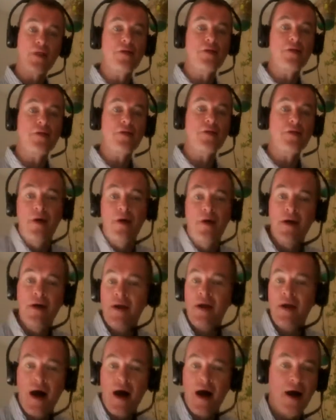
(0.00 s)
Now,
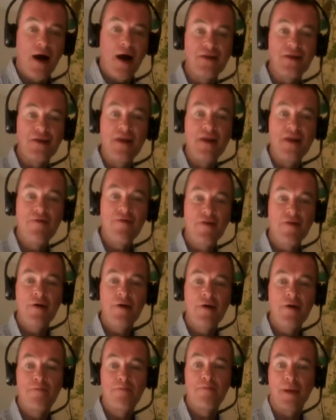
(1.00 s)
I'd never
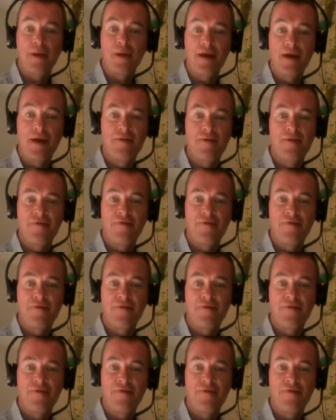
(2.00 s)
played